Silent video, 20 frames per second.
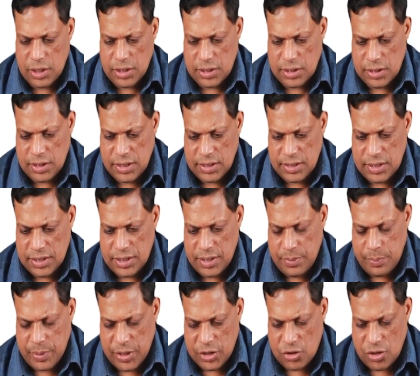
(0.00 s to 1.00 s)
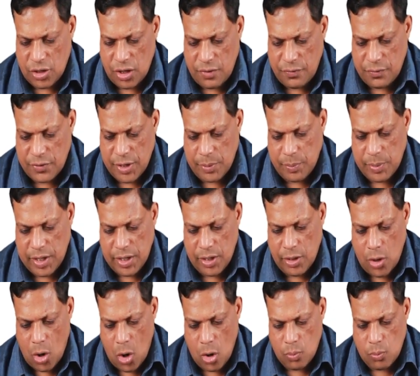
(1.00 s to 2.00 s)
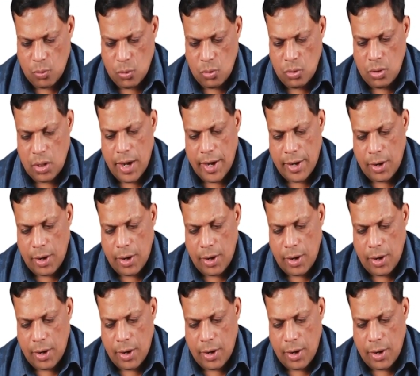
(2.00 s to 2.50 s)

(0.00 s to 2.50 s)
This is a picture of typical long bone,